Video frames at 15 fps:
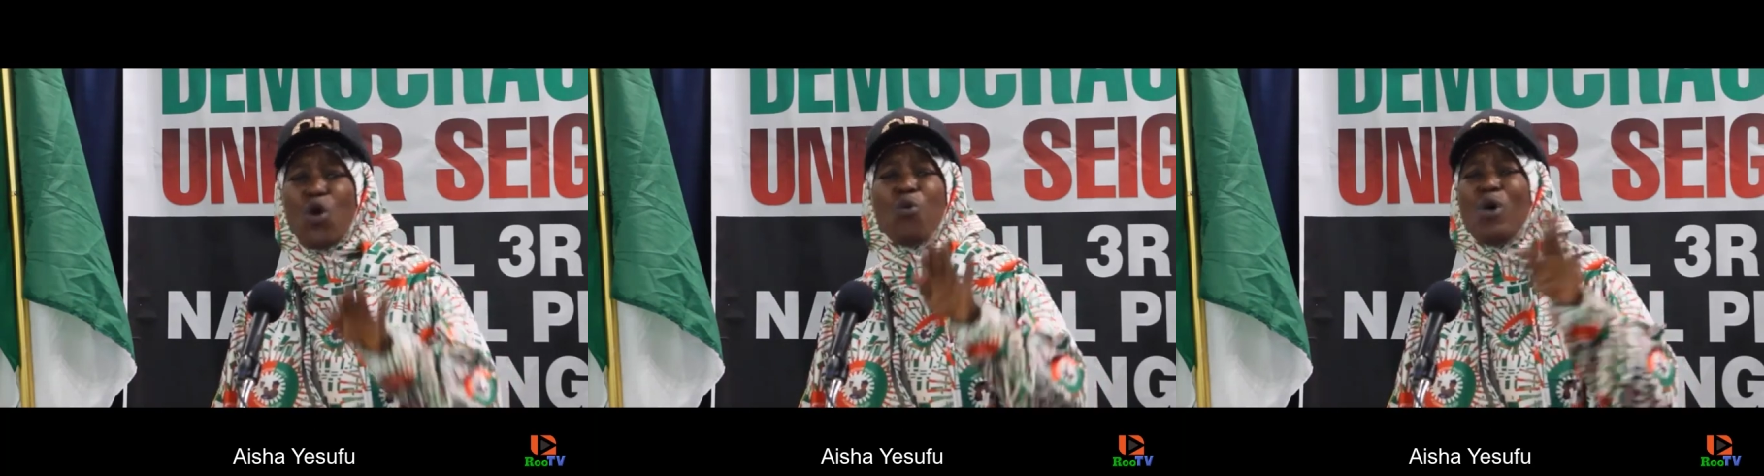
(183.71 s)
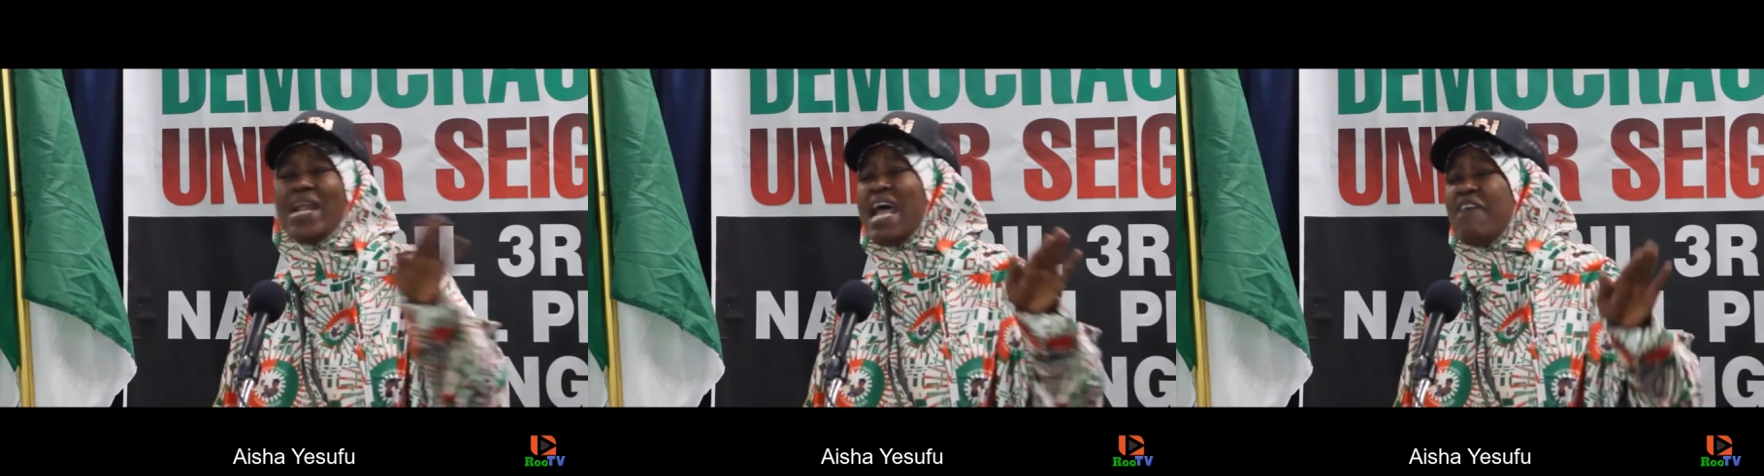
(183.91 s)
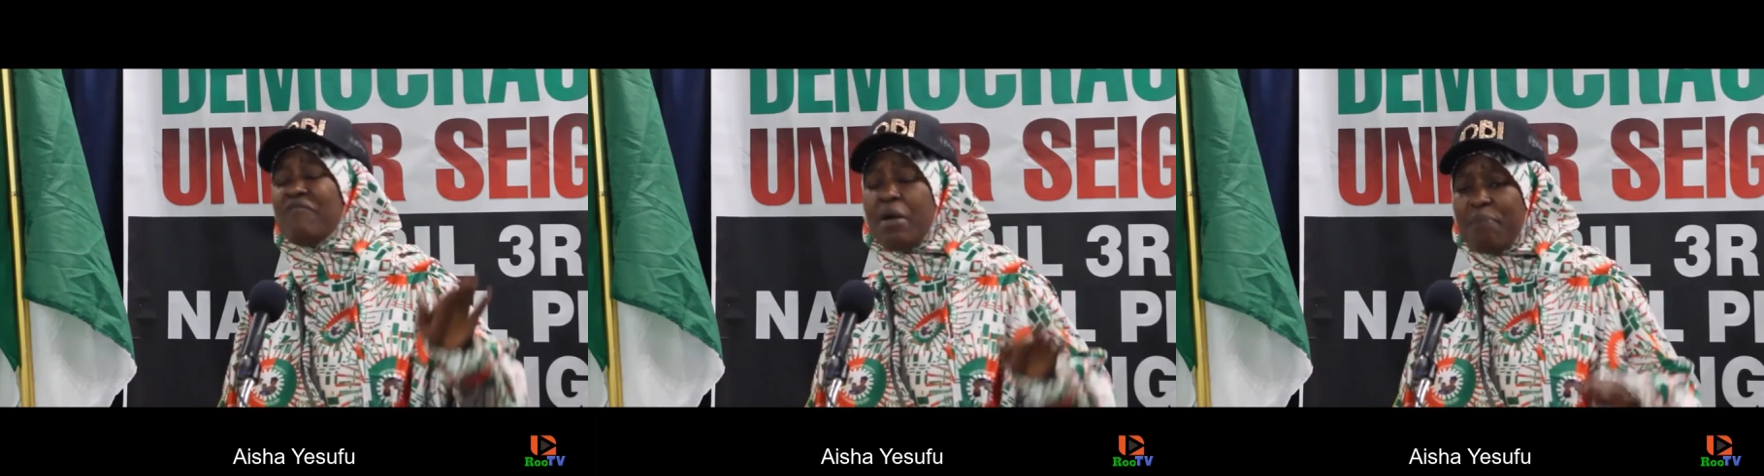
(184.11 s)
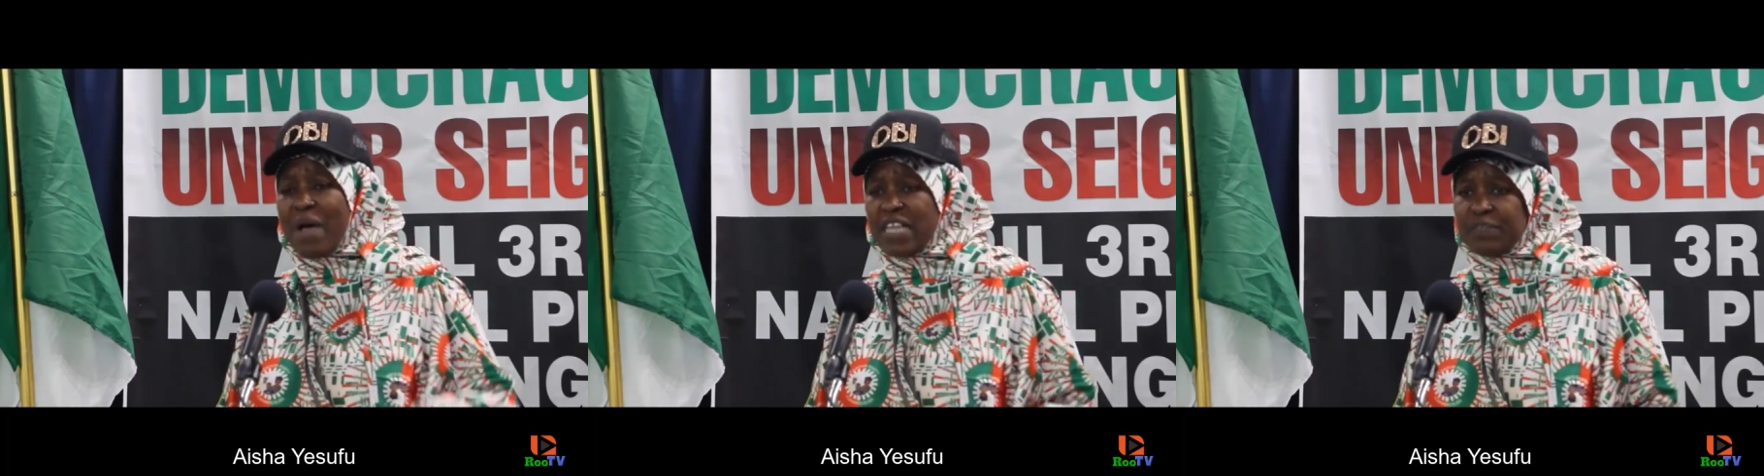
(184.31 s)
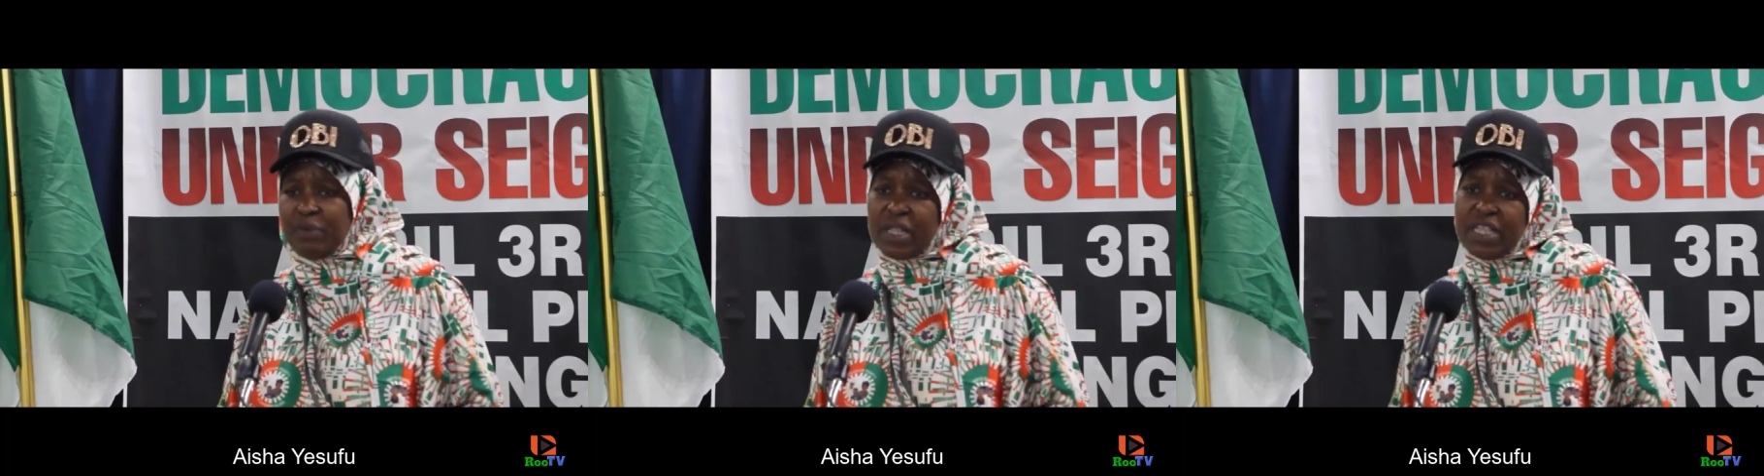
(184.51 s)
or whatever
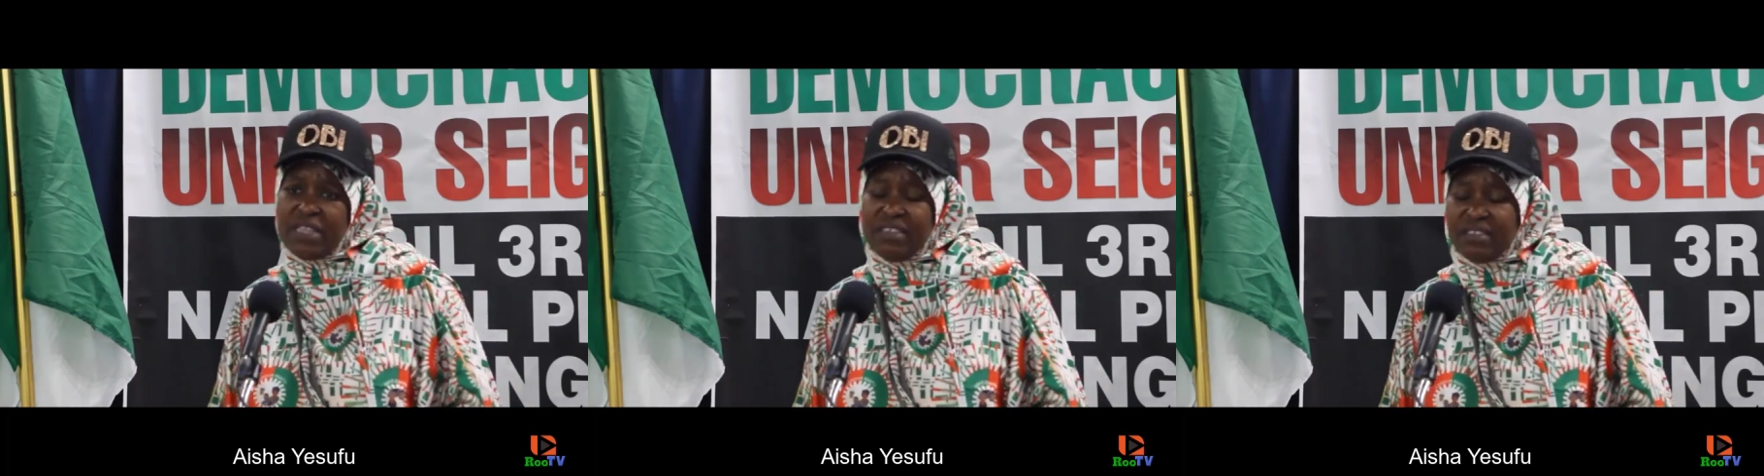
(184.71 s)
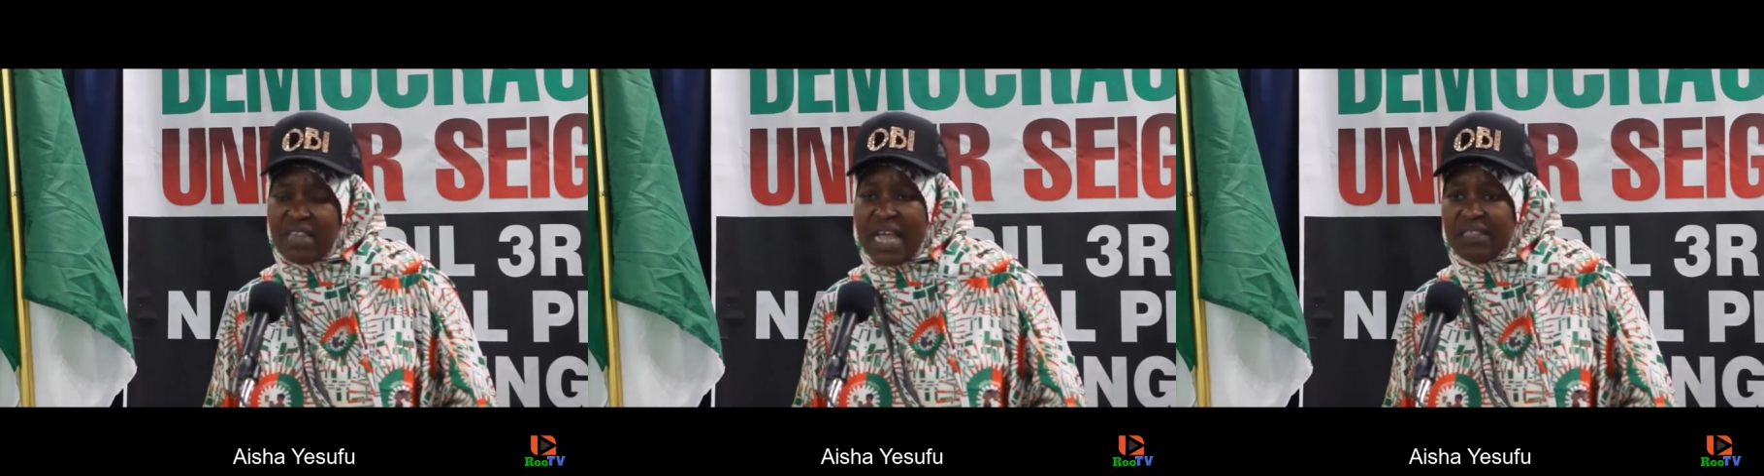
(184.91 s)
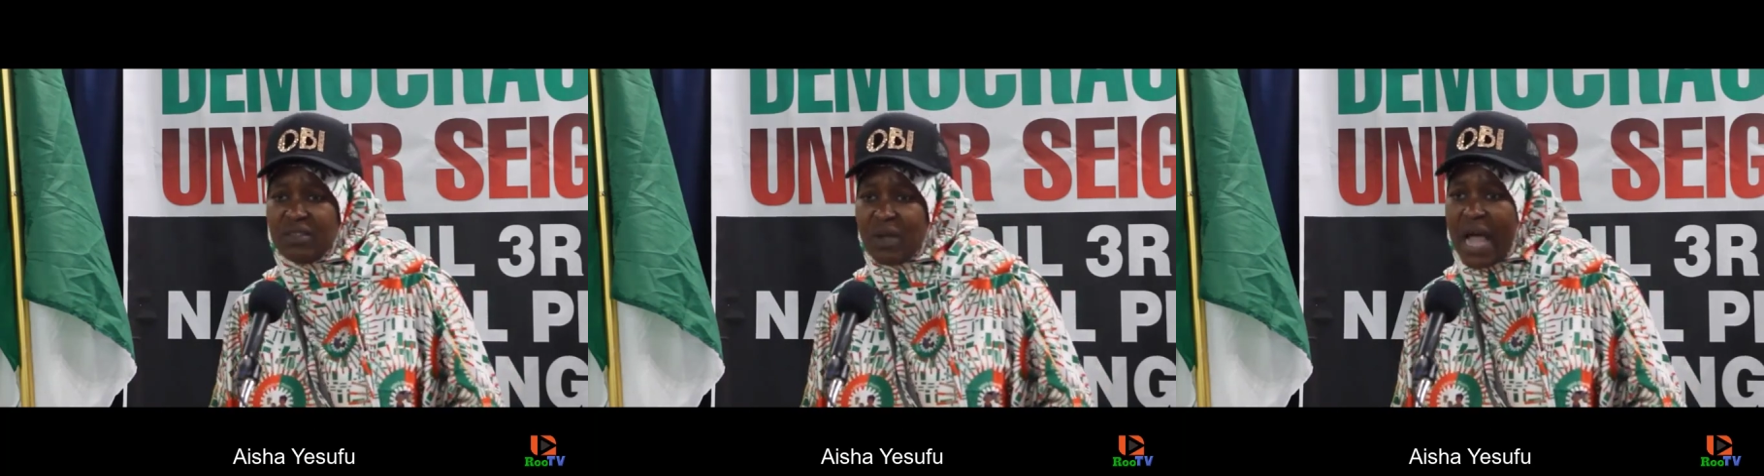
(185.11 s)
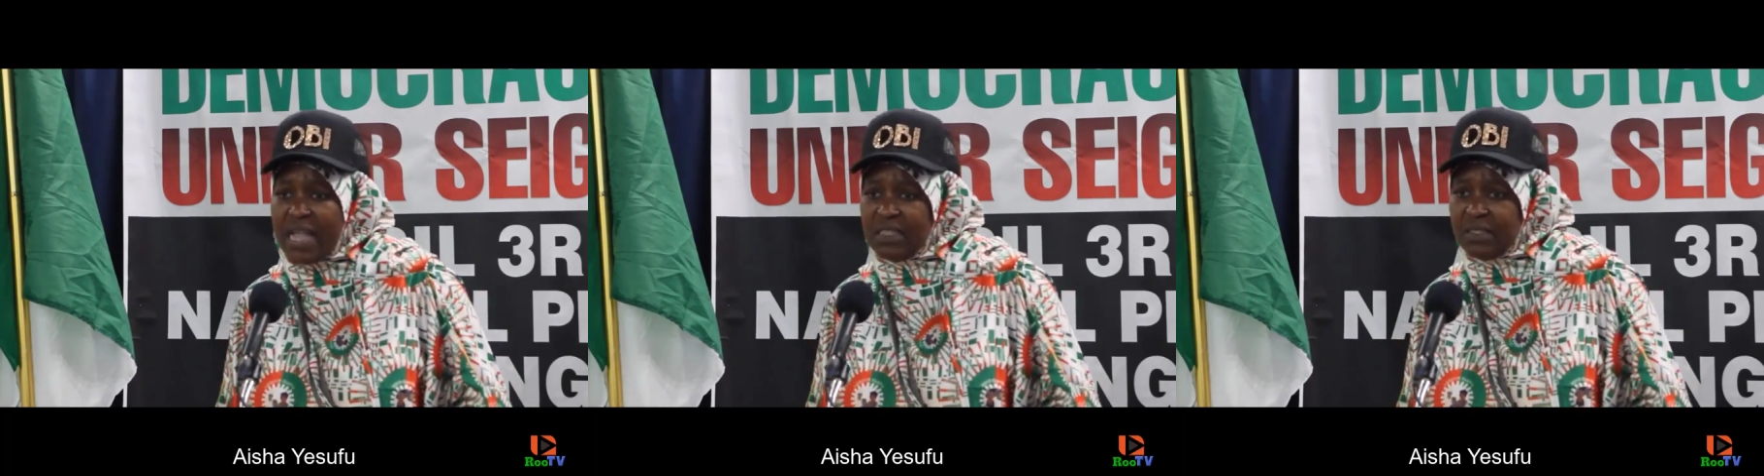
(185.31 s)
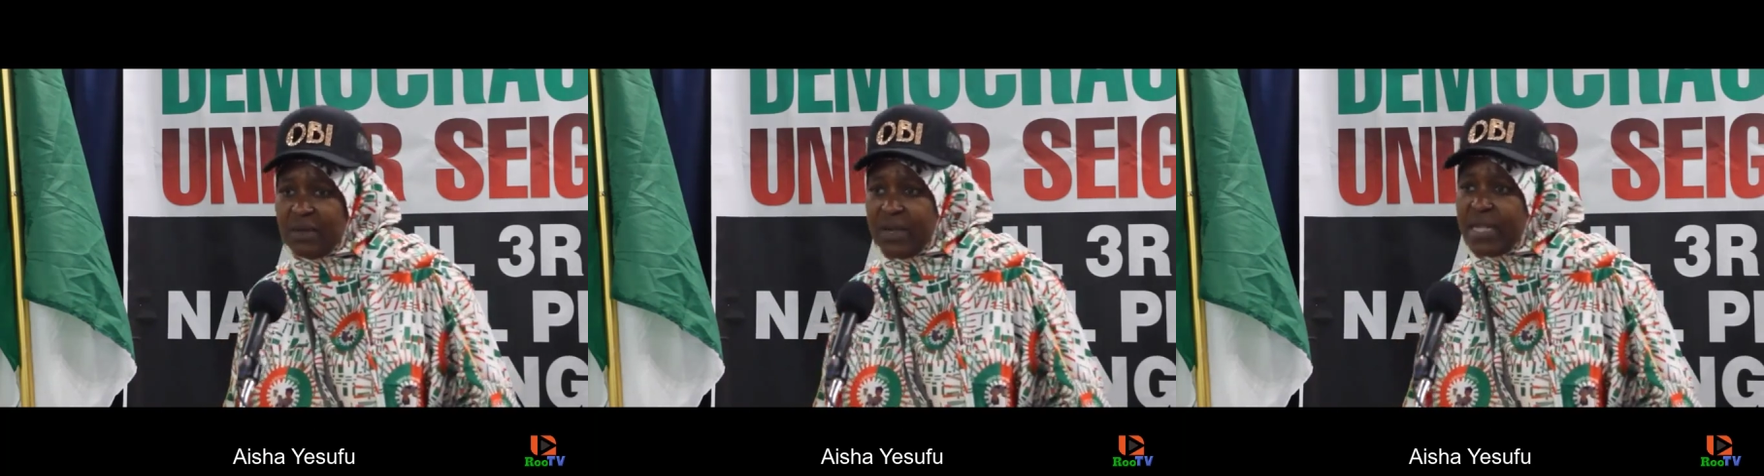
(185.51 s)
passport they decide to
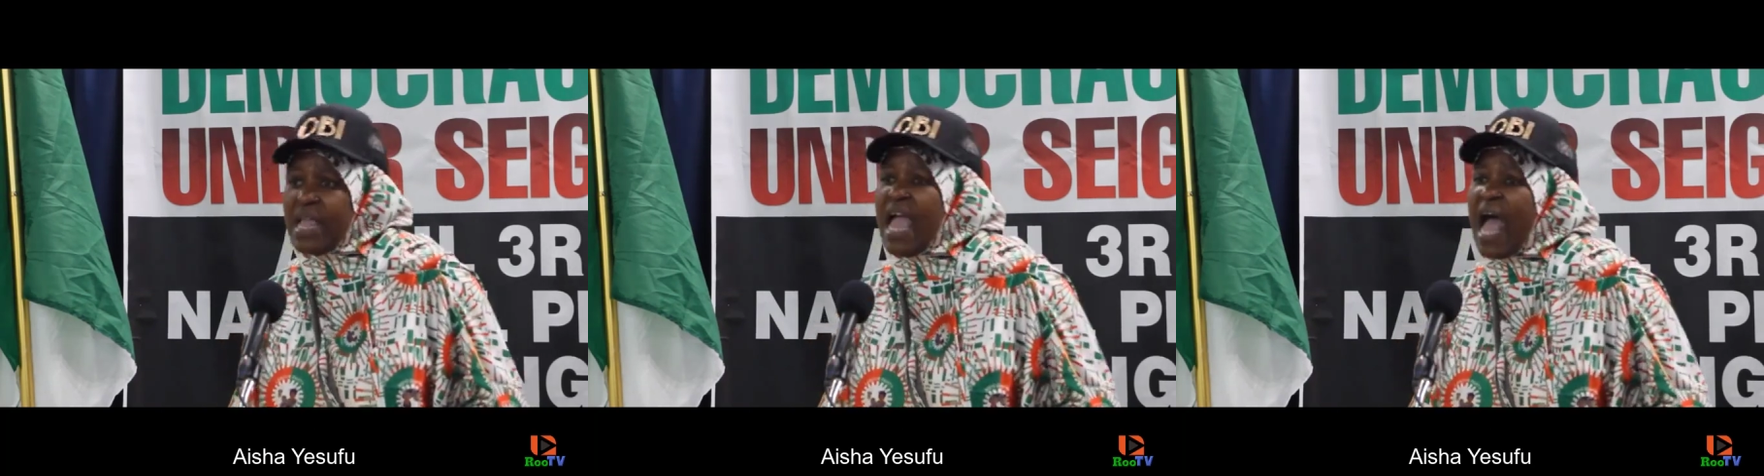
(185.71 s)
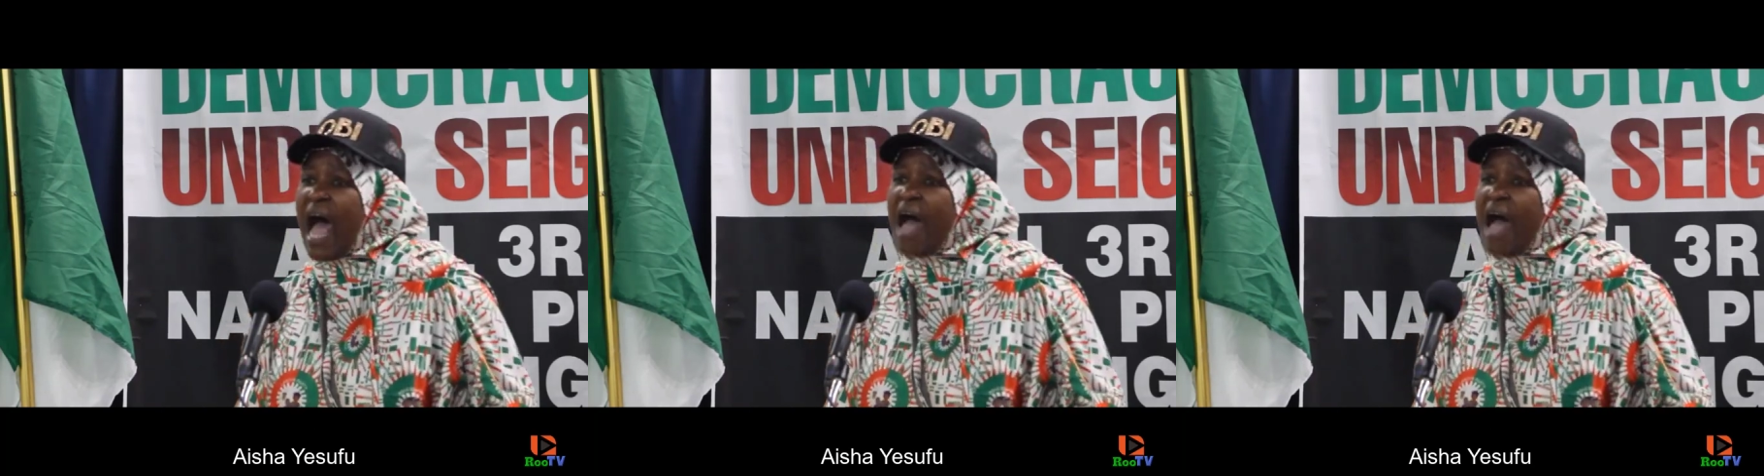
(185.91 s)
add to it